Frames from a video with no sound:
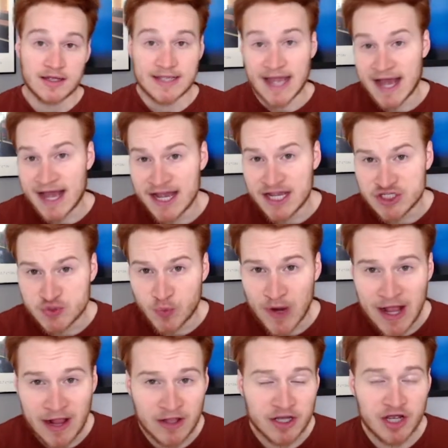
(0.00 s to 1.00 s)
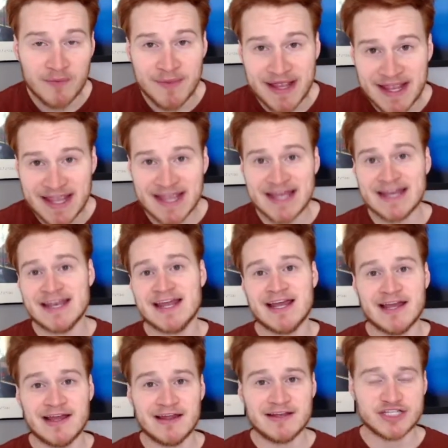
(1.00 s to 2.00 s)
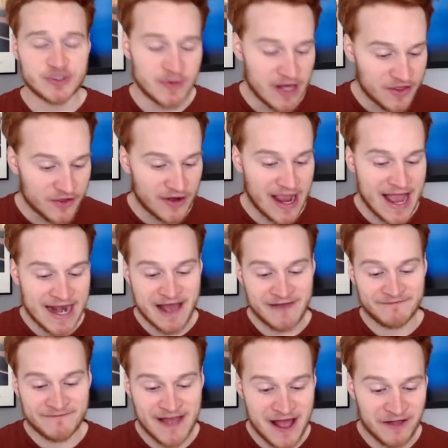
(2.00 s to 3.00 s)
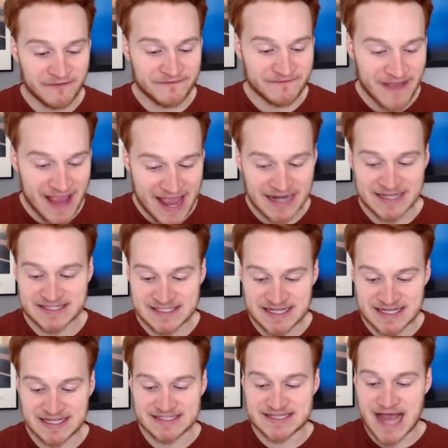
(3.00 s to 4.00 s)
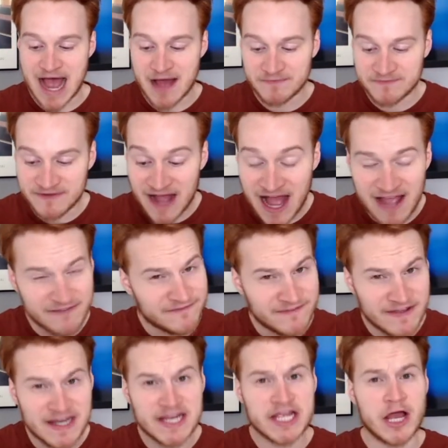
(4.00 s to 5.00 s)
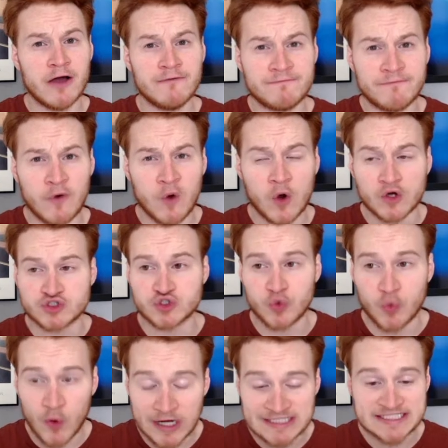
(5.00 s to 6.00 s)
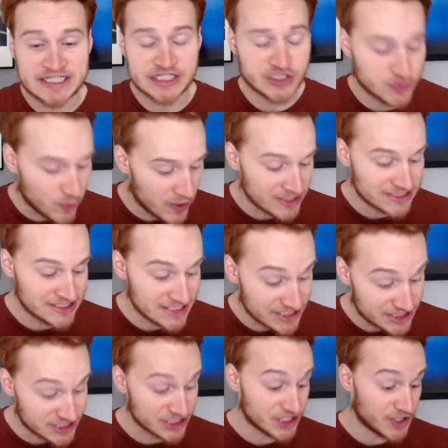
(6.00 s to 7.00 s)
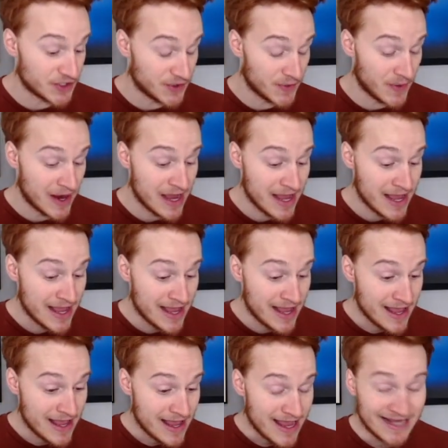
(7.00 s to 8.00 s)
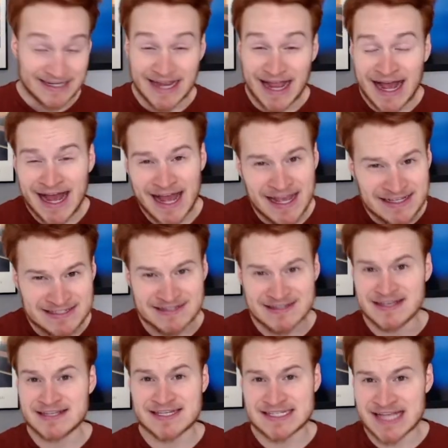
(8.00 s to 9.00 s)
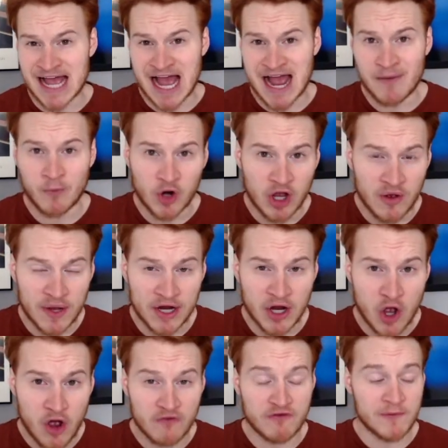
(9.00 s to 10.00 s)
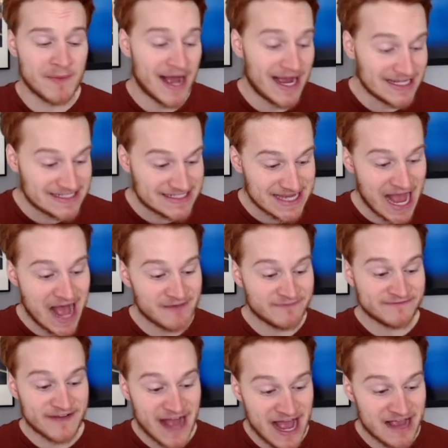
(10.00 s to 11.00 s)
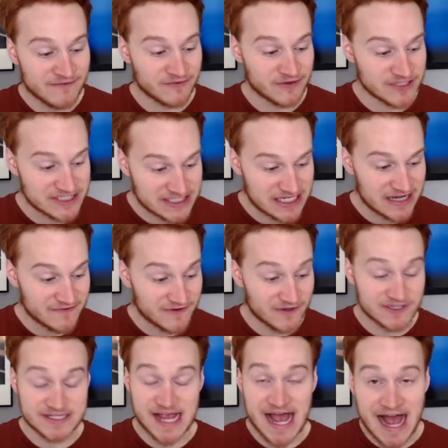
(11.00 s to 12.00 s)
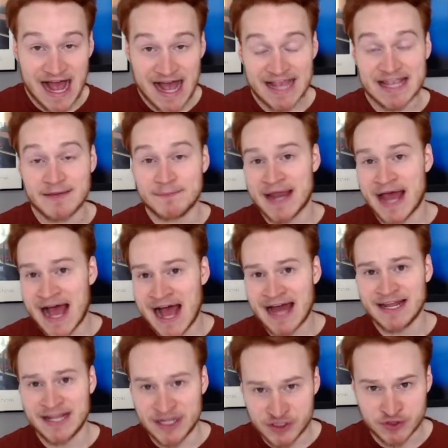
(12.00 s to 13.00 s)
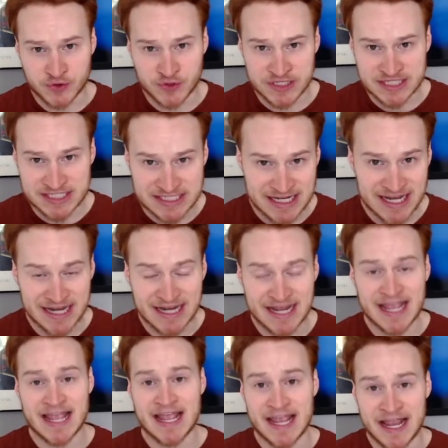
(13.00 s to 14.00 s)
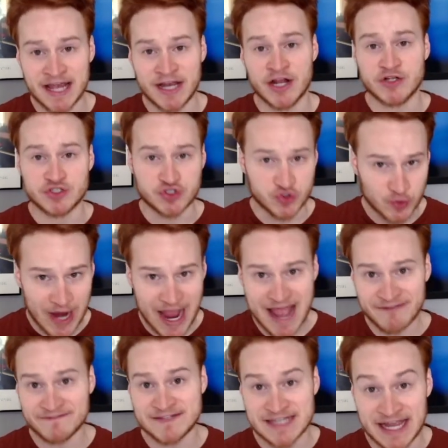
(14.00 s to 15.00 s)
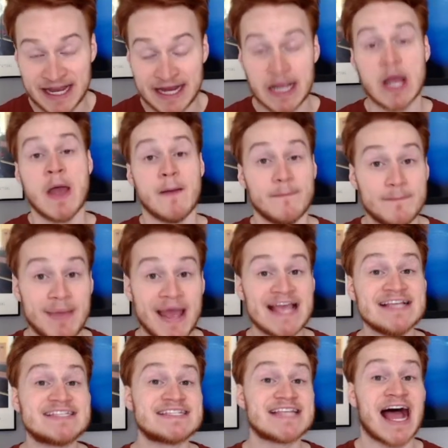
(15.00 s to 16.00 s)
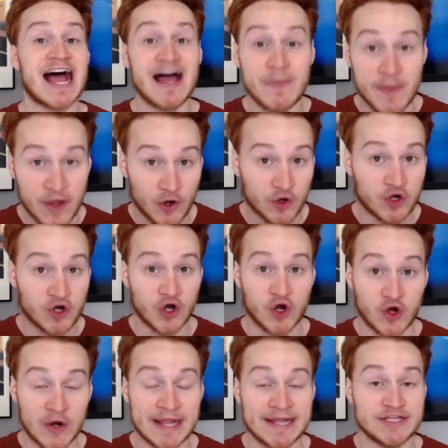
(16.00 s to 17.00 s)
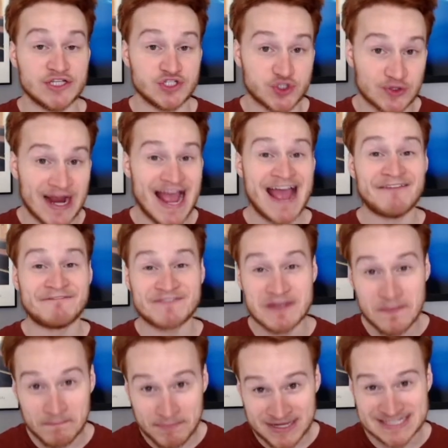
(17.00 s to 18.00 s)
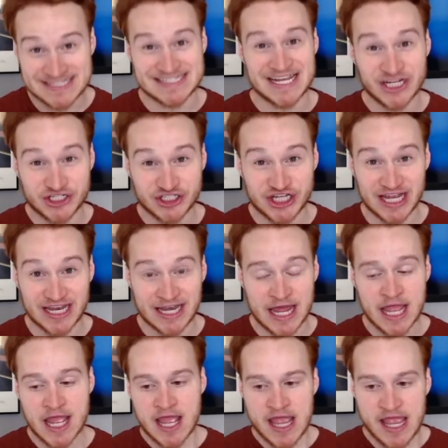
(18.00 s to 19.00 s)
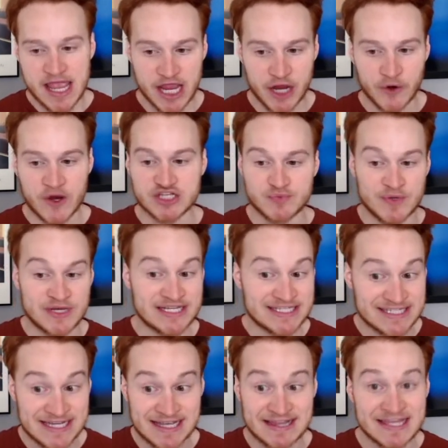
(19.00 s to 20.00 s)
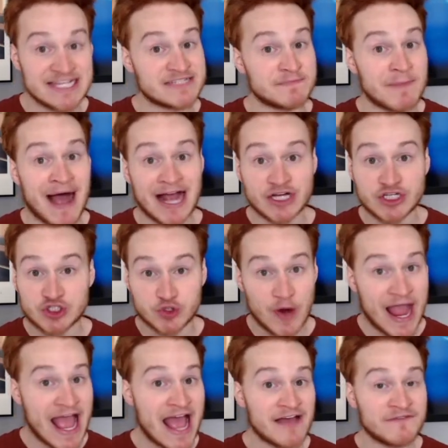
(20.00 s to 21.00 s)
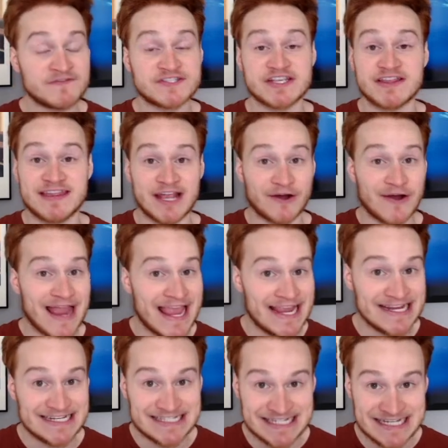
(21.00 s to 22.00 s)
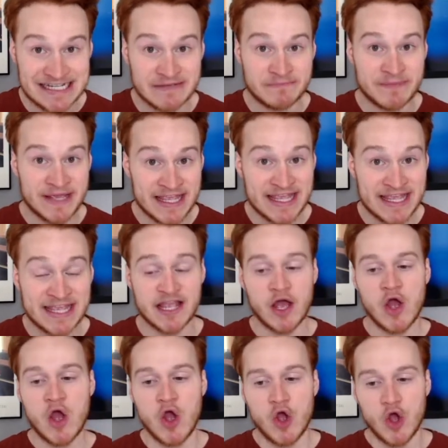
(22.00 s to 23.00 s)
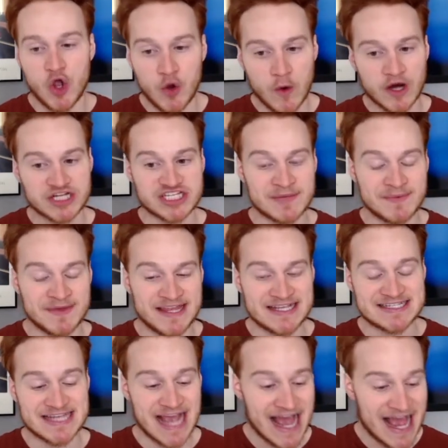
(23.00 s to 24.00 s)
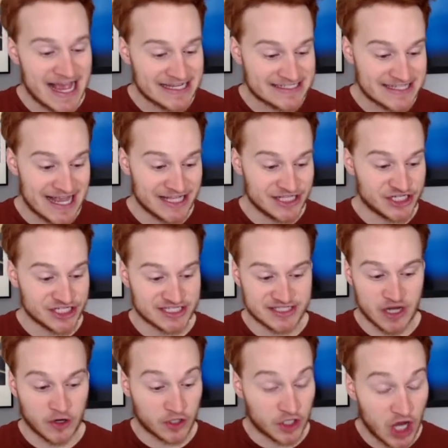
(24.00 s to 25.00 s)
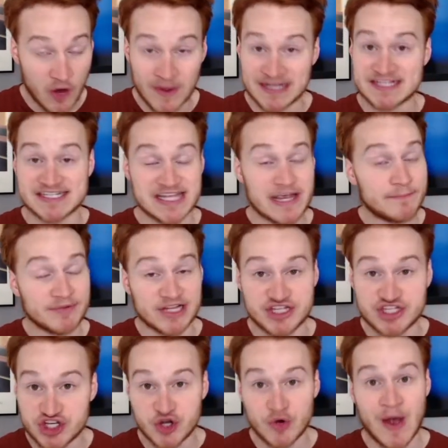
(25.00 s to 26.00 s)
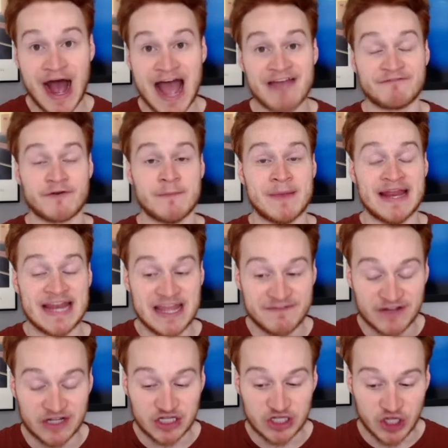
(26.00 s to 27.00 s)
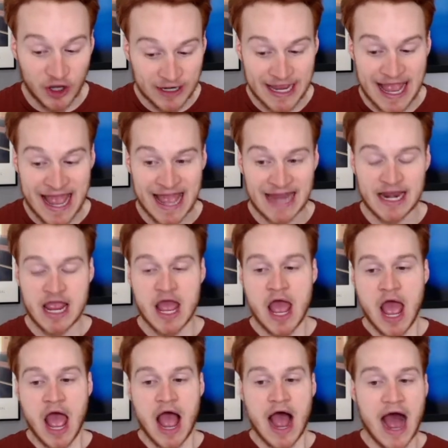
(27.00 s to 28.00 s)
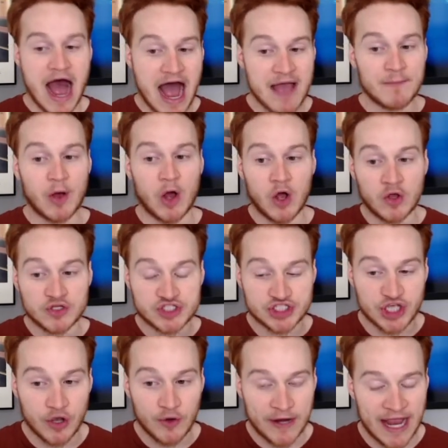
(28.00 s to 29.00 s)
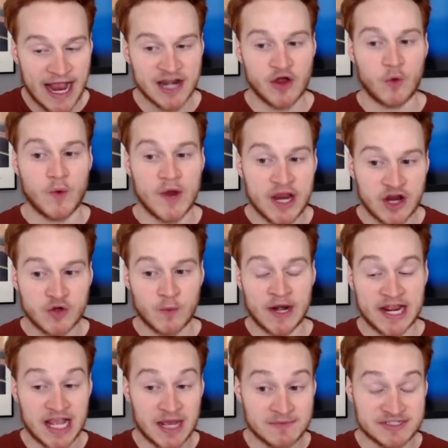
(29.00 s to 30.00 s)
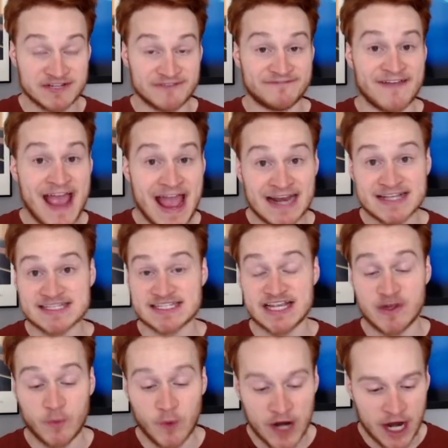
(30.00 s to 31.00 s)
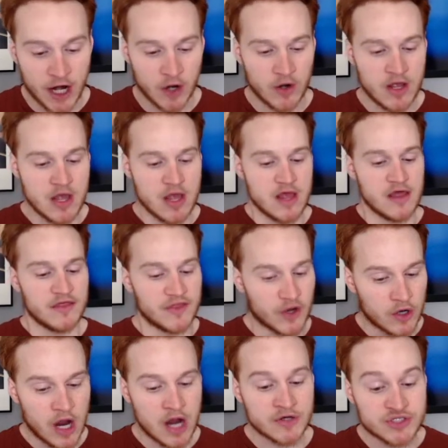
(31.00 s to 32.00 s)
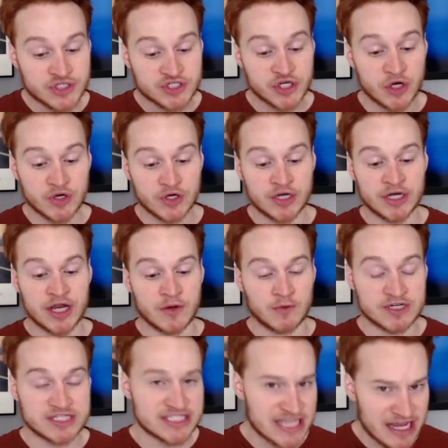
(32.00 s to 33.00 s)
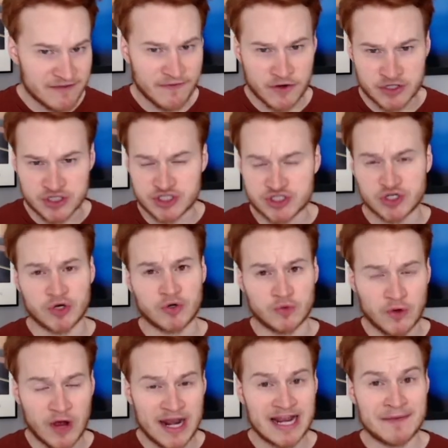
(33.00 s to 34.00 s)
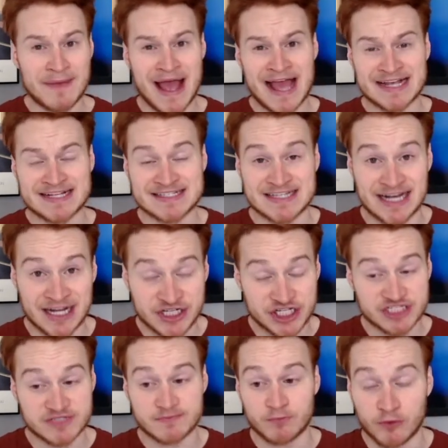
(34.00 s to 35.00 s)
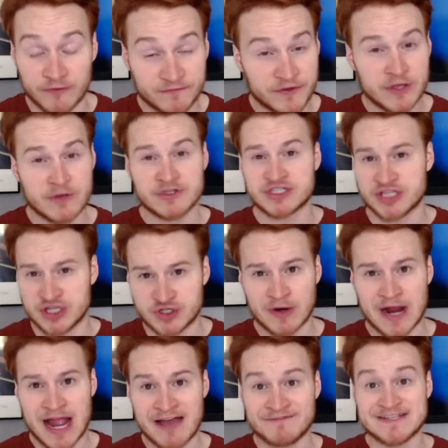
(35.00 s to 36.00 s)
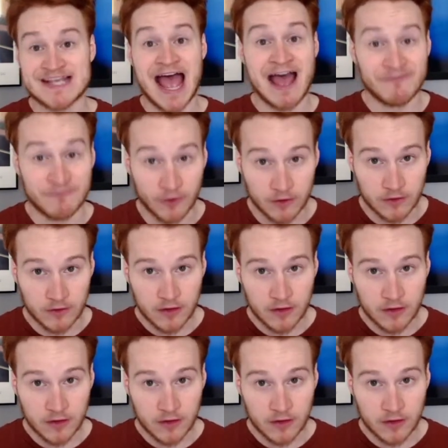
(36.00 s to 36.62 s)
Guys, welcome in to another NFL Fantasy Top 5 video for 2022. And guys, this time we're going over my top 5 receivers I am not interested in drafting based on their current draft position. Here as we see these mock drafts, their ADP, who are some of these guys that just are going simply too high for me to even look at. I'm also kind of weird when it comes to fantasy where there are certain receivers, certain running backs that I just refuse to draft ever.